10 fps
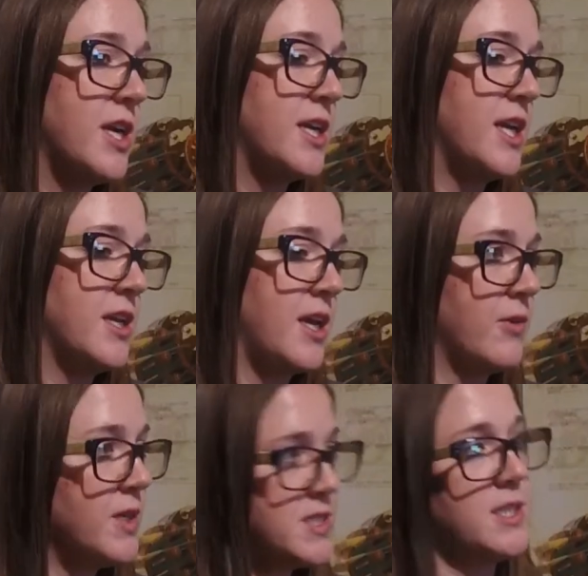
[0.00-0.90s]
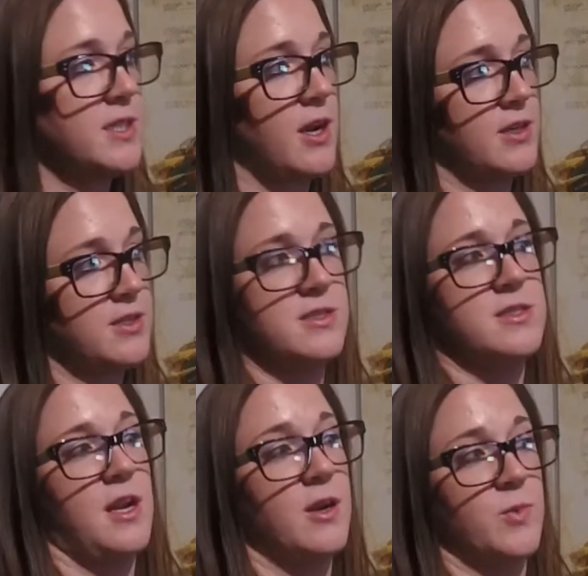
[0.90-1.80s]
to get our resident
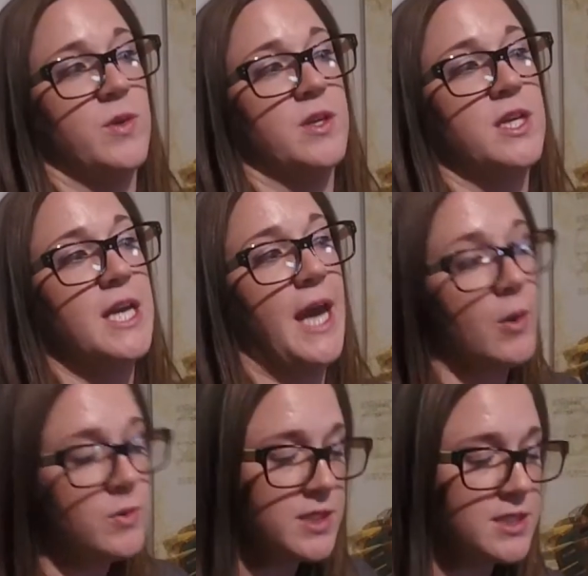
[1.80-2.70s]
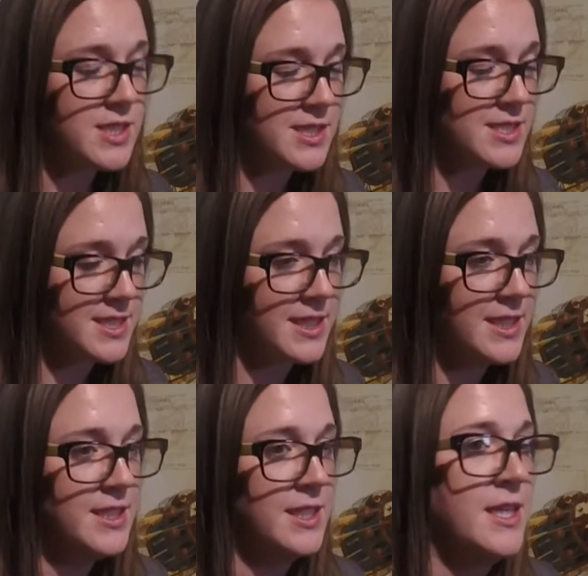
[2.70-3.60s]
artists' artwork out the city.